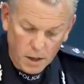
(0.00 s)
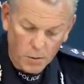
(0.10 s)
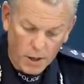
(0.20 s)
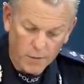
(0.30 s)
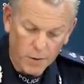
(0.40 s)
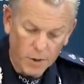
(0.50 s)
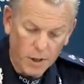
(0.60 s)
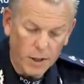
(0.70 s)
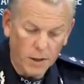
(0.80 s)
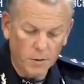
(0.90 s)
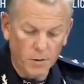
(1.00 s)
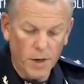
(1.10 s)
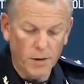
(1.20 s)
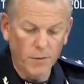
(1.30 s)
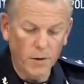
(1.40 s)
We have the ability to
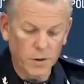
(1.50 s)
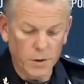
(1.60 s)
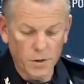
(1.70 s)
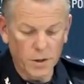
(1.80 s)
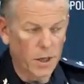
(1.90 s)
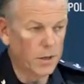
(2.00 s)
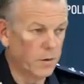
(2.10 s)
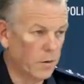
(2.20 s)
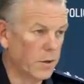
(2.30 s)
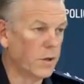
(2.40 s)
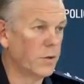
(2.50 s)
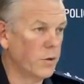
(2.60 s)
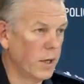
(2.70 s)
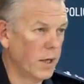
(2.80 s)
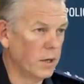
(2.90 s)
have non-association orders
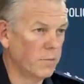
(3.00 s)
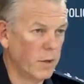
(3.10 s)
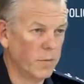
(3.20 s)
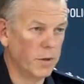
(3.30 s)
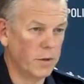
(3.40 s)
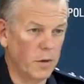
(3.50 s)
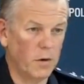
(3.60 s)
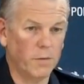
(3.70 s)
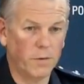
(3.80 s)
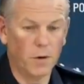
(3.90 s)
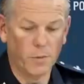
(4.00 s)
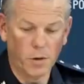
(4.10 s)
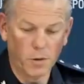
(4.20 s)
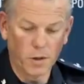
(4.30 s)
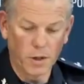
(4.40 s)
issued against members of
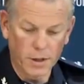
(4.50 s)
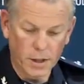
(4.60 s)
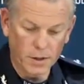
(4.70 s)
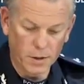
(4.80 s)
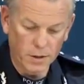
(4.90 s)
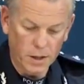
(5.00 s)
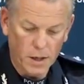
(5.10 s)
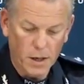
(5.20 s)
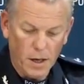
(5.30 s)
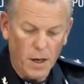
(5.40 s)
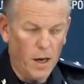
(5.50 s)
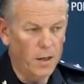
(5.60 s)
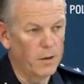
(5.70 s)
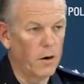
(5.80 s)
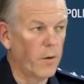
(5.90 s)
criminal organisations,
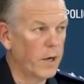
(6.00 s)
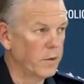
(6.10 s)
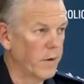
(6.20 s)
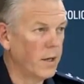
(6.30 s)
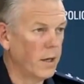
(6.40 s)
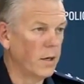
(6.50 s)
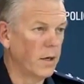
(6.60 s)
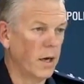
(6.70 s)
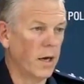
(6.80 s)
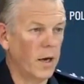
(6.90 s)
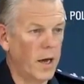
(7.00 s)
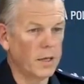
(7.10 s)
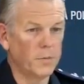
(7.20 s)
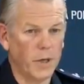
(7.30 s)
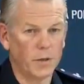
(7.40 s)
and there are a range of other uh,
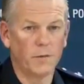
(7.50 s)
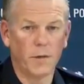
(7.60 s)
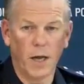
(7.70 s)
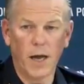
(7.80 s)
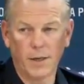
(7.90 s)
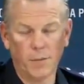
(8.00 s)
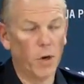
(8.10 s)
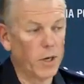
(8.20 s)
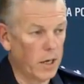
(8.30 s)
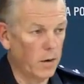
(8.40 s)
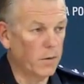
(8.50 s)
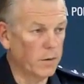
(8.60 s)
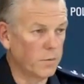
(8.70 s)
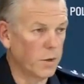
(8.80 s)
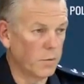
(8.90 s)
aspects of the anti-bikie
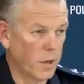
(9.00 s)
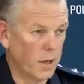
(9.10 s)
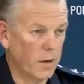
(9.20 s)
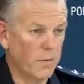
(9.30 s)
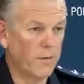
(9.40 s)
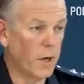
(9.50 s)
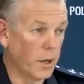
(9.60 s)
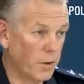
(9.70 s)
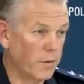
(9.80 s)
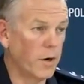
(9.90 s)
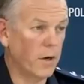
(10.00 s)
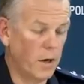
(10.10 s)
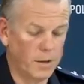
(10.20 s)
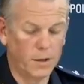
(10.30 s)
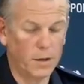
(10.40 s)
laws which we fully
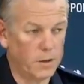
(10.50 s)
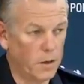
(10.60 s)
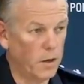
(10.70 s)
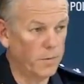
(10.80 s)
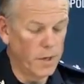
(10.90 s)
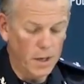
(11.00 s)
utilise at this time.